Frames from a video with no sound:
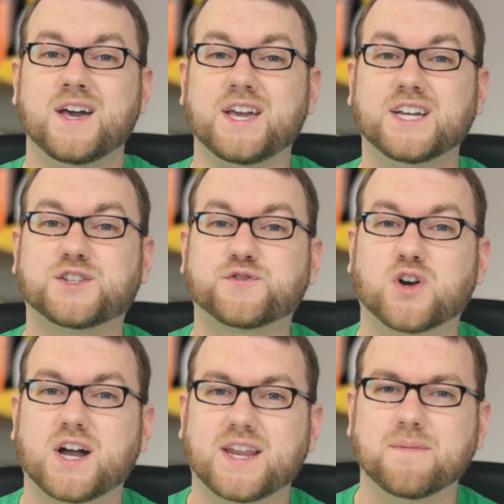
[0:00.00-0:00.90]
It's
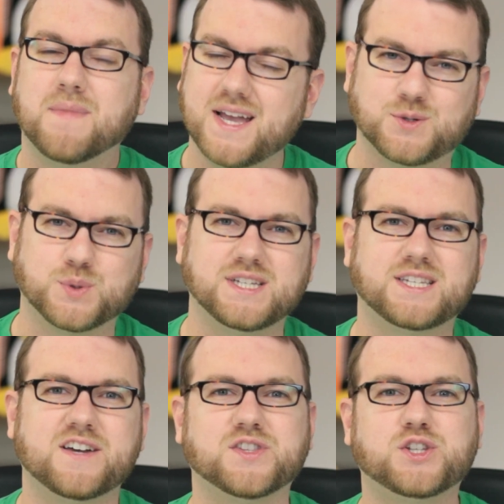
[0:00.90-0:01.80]
Friday, May
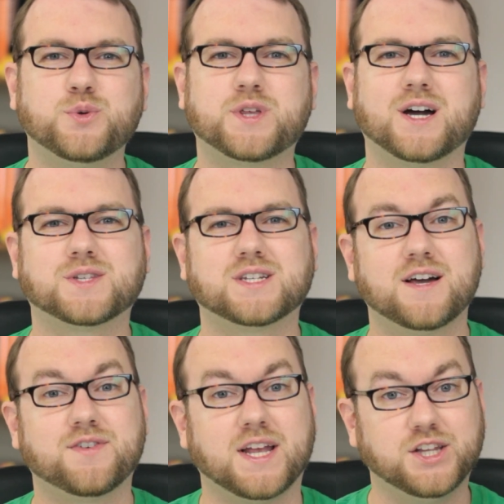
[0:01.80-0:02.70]
27,
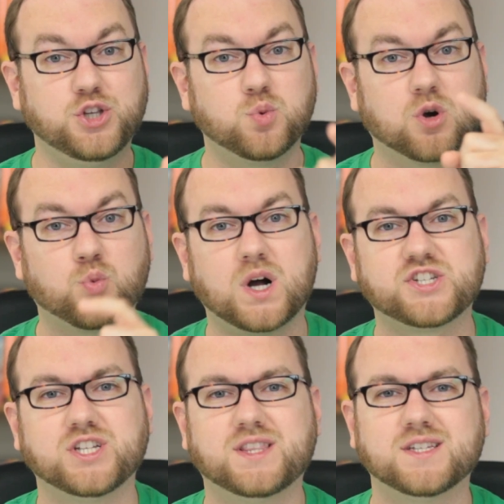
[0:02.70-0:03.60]
2011, and you are
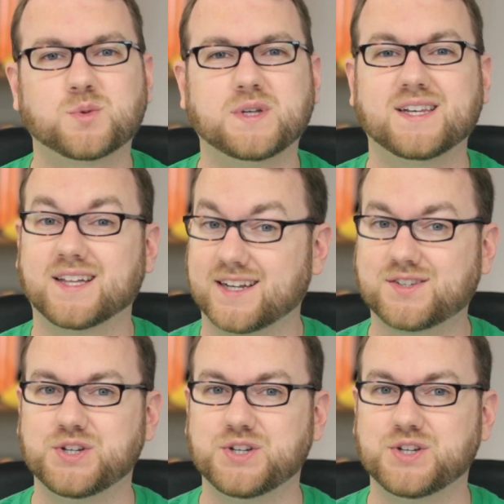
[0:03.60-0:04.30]
watching This Week in Linux